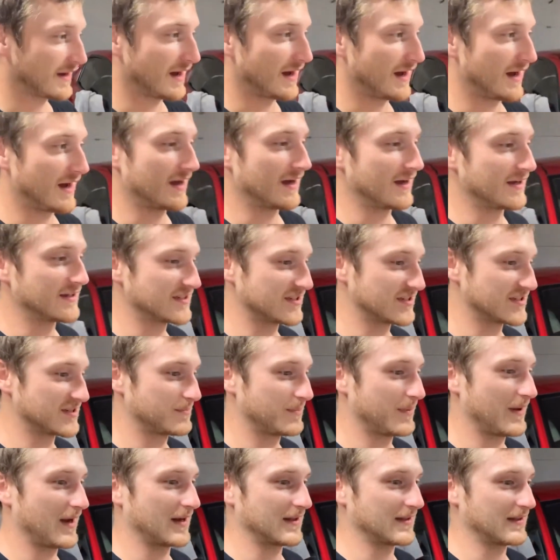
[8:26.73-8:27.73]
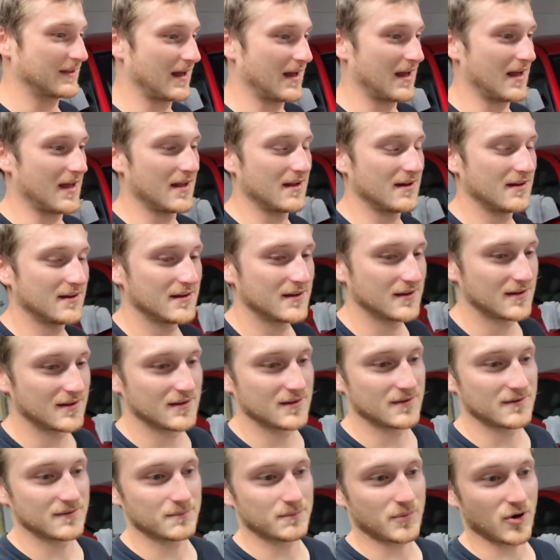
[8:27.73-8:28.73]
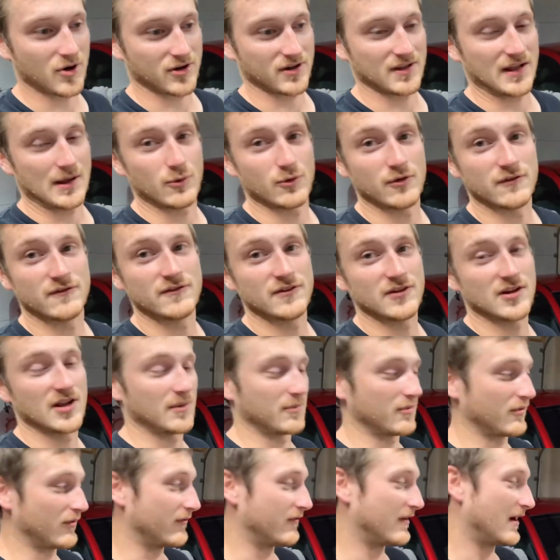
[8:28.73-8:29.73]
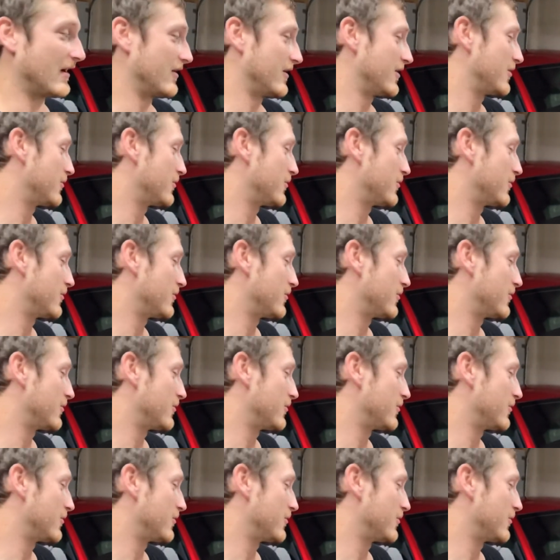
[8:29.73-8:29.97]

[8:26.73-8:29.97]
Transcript: I suspect that parking lot will fill up very